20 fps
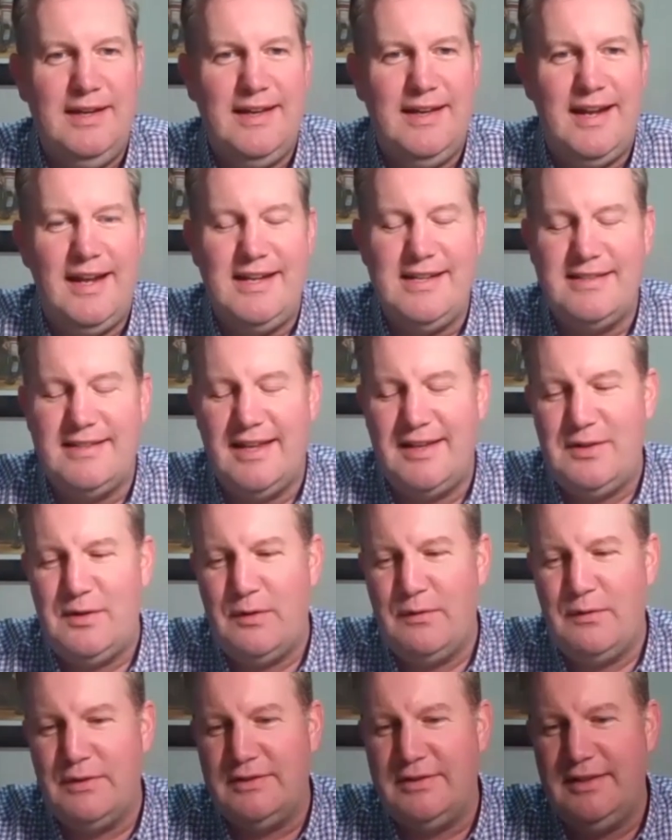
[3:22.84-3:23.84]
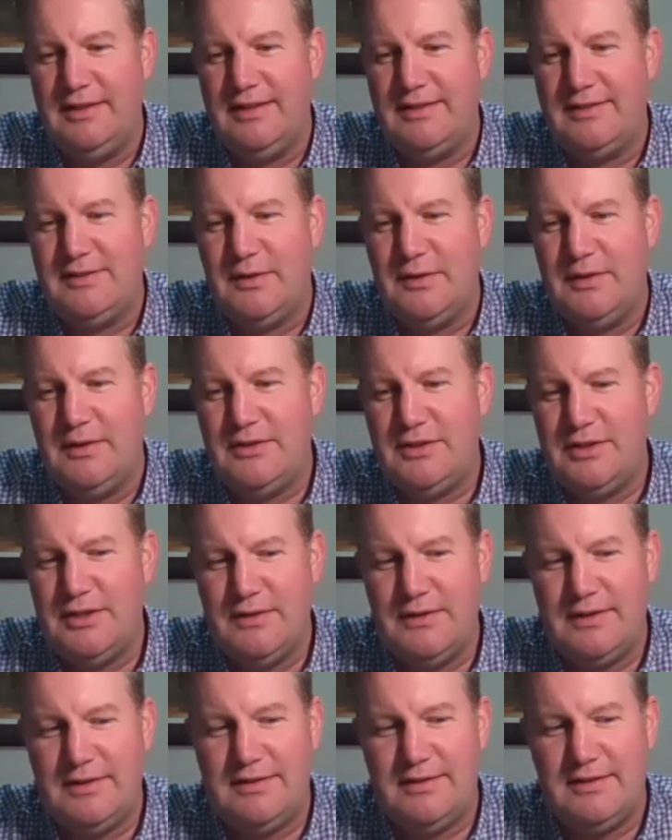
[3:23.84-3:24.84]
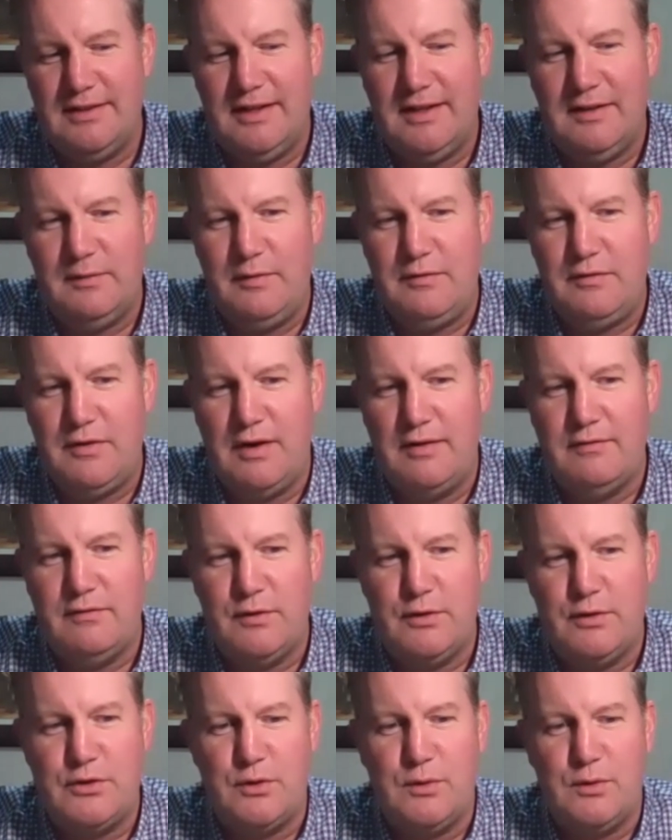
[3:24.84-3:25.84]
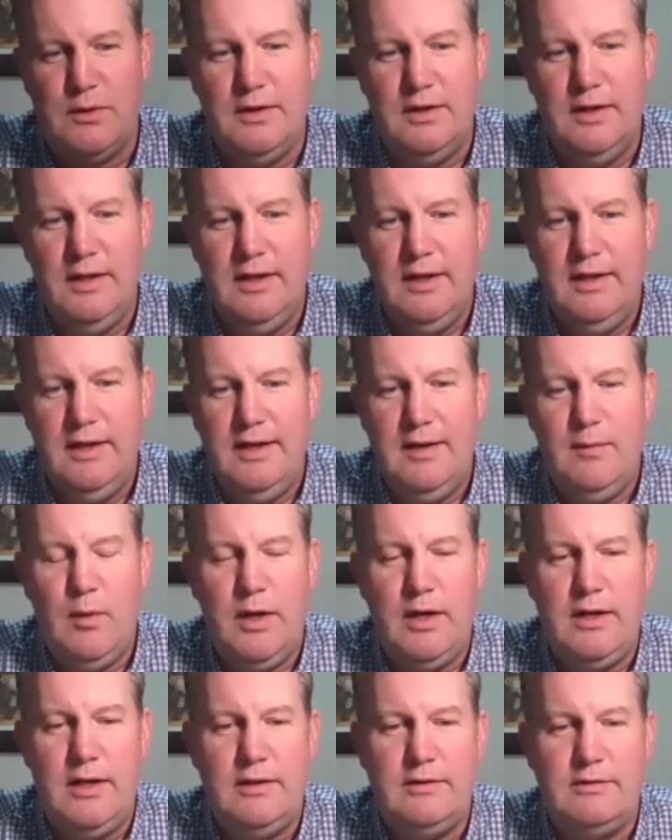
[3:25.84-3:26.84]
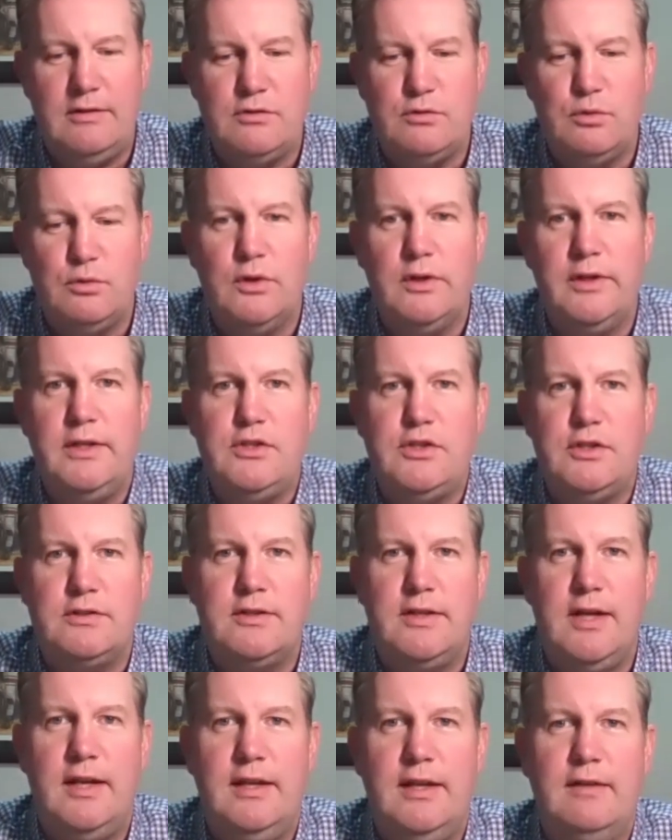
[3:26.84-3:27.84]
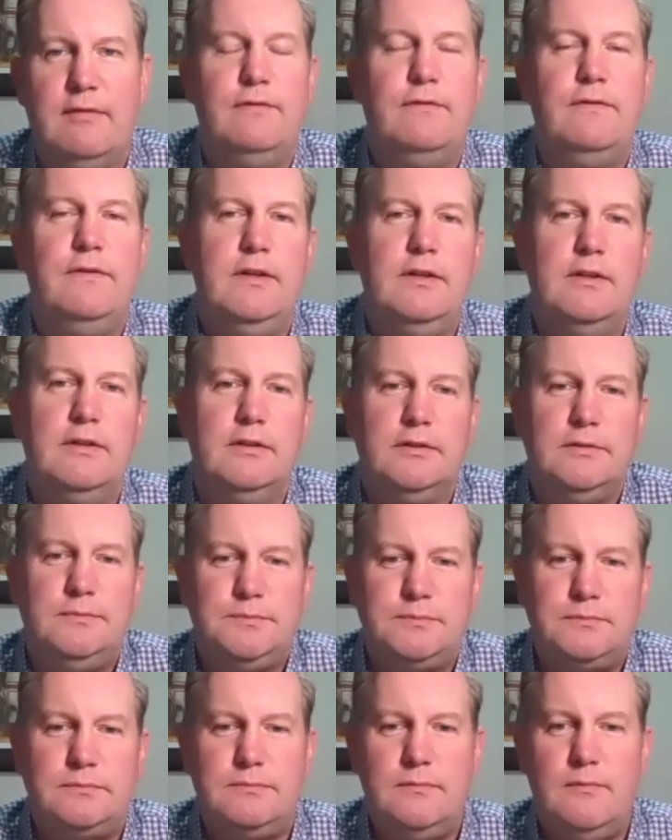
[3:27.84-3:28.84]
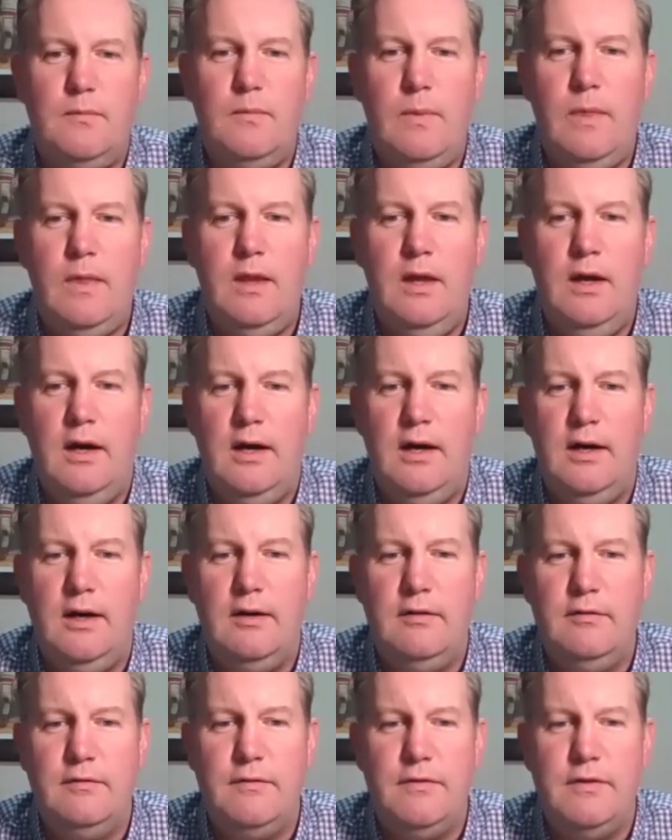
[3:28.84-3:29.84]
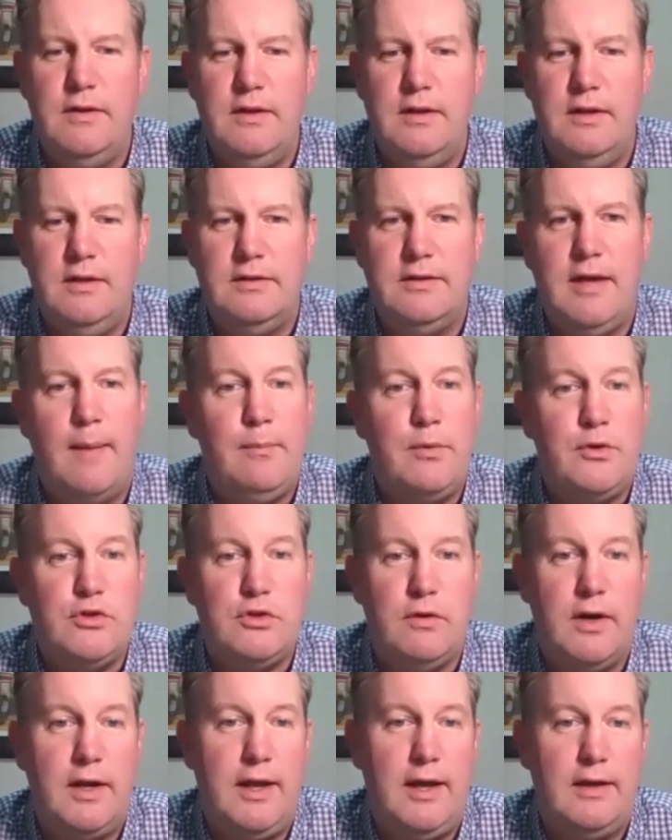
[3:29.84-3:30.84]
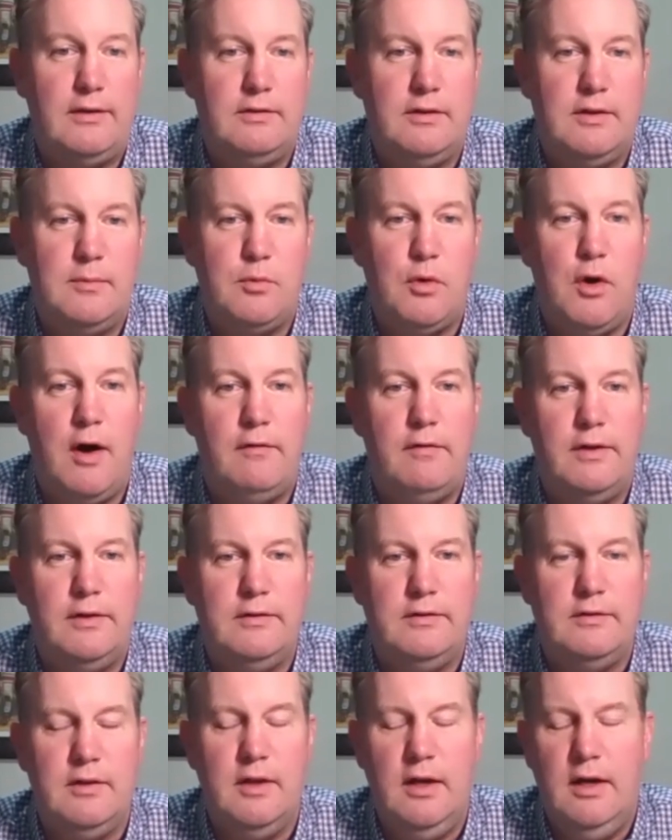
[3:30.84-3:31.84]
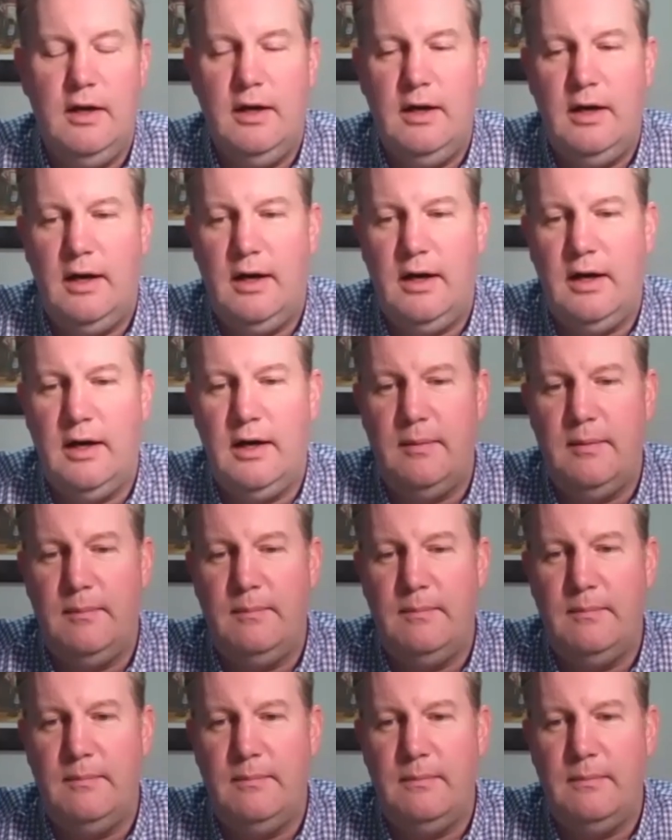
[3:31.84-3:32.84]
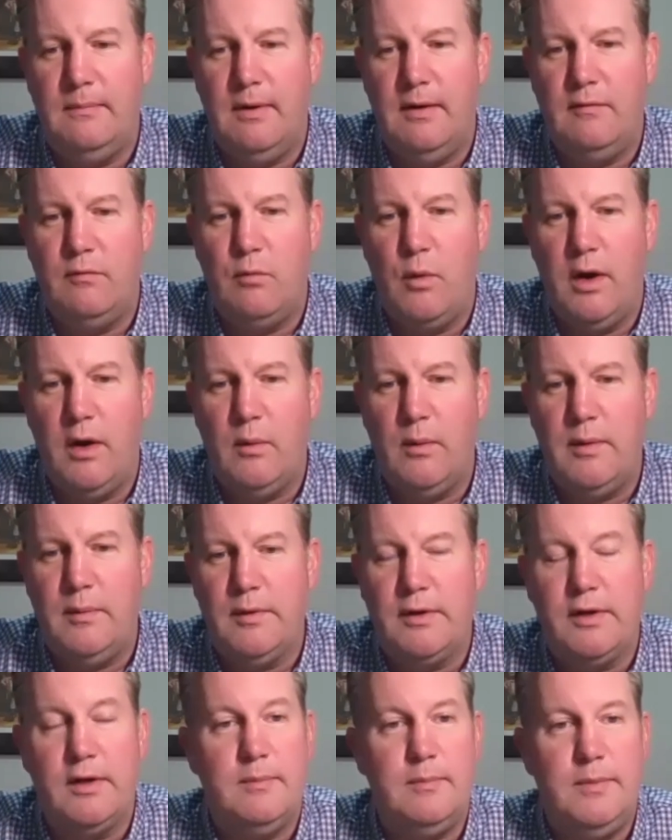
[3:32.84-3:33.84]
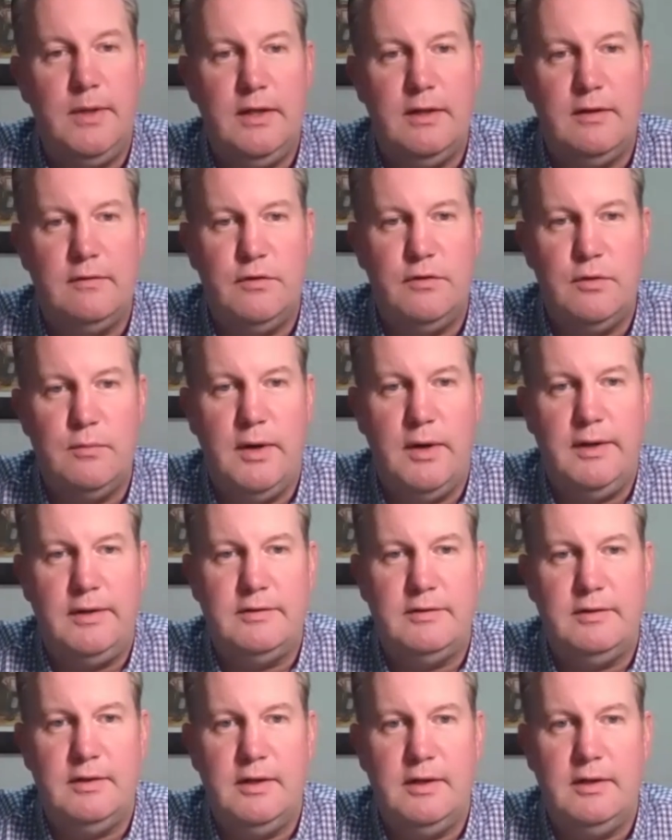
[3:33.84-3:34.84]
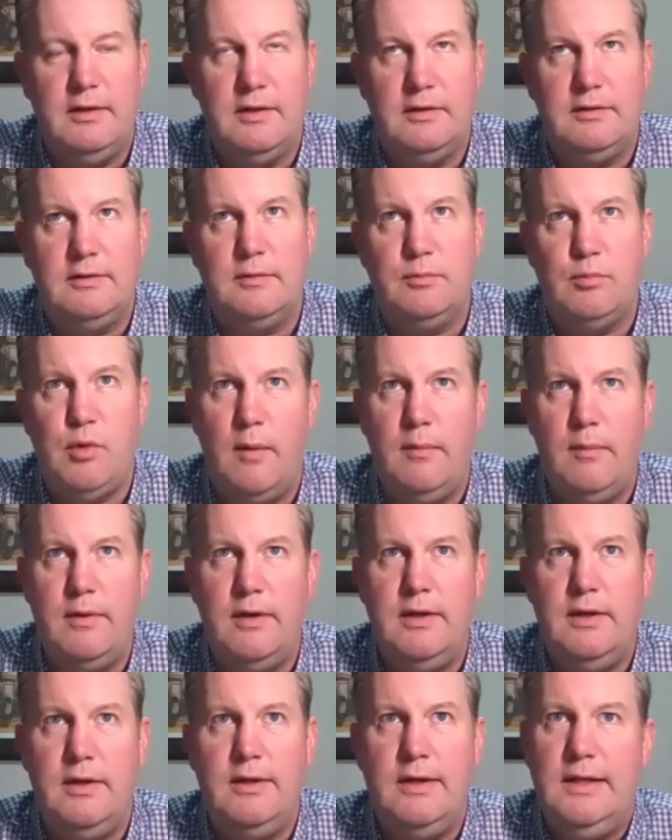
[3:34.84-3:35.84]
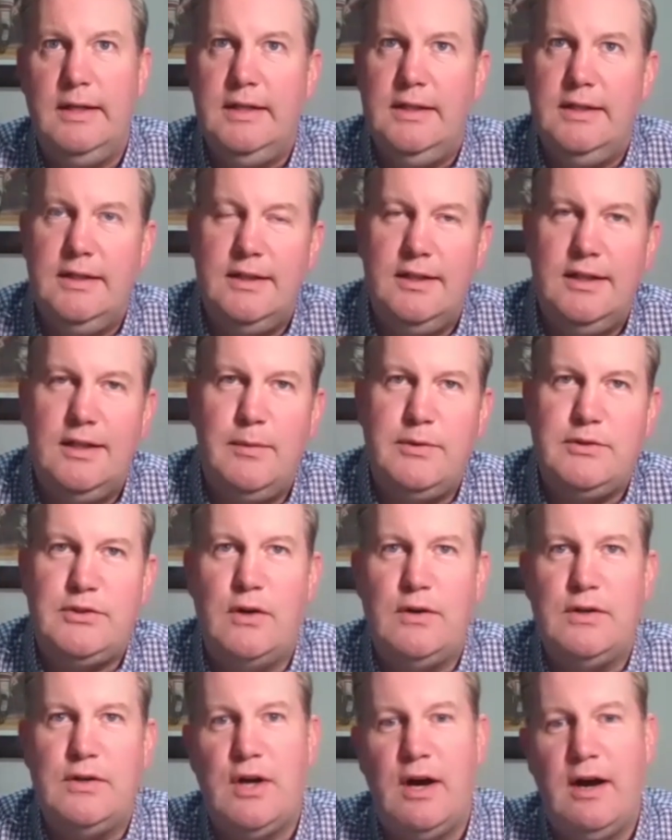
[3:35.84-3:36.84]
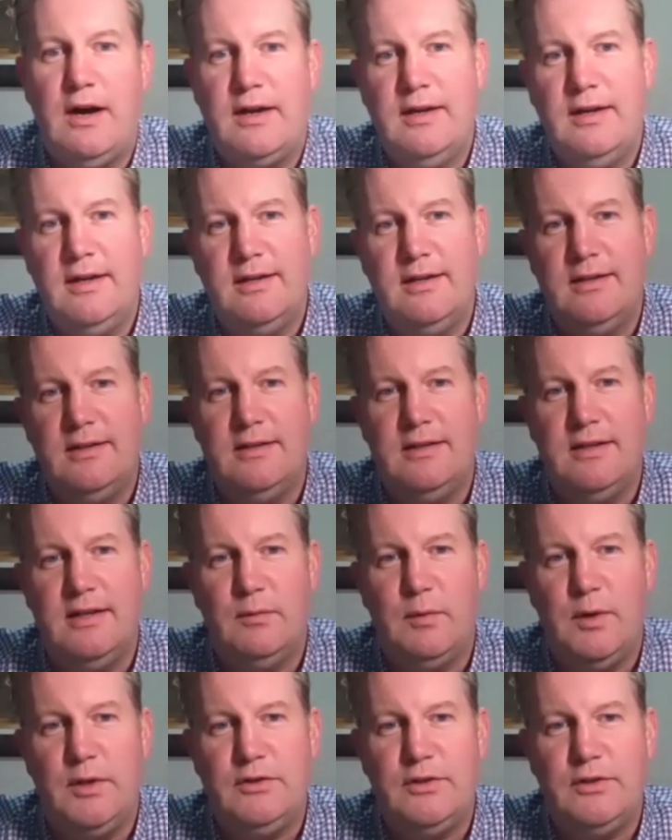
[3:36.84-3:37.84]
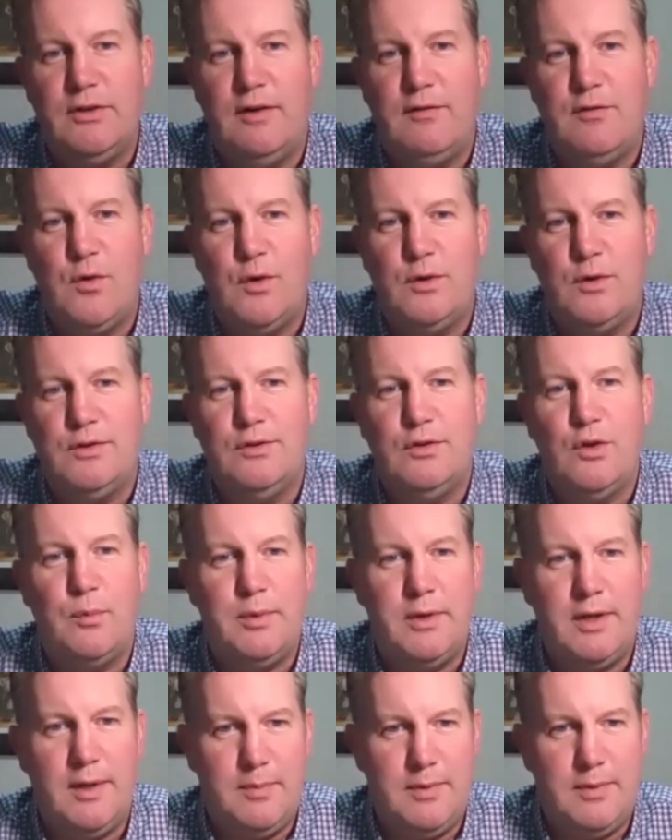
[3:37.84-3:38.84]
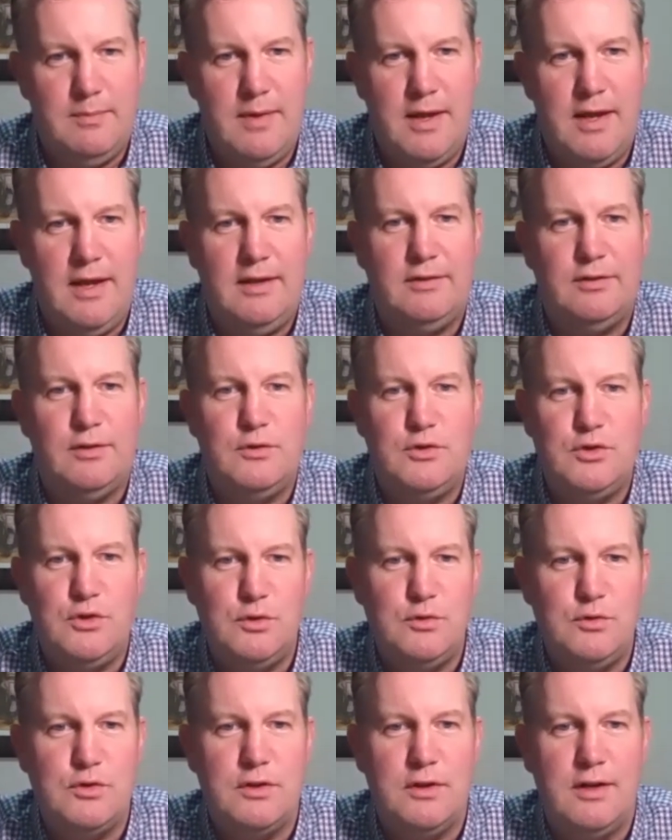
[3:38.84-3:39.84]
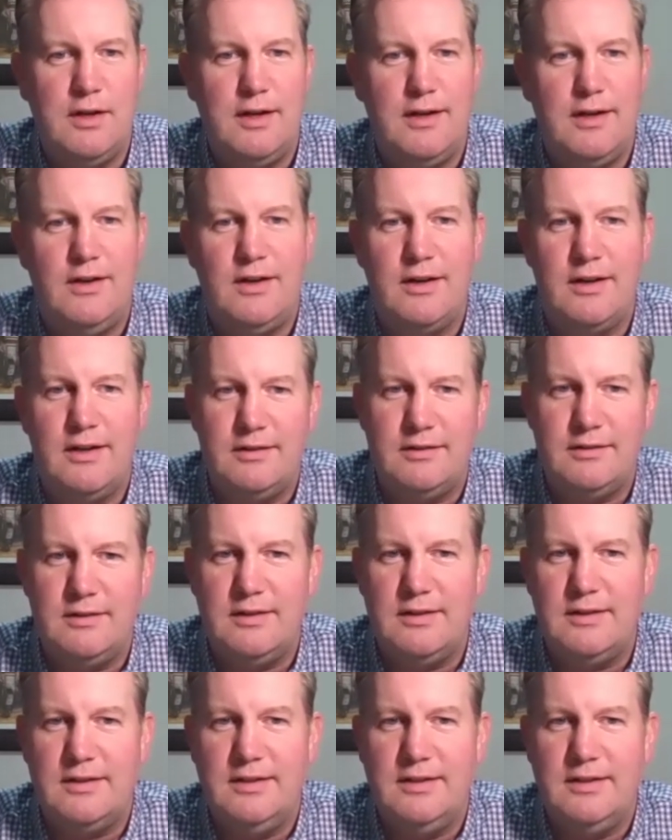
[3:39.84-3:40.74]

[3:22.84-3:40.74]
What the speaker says: and I just had to oversee it. So this year it's we've gone virtual, and what it is really just getting a feel of the temperature, I guess, in the province, of where we were going to be in a few months. And this is probably, we started talking, and once the golf courses opened up in May, so June, July, August,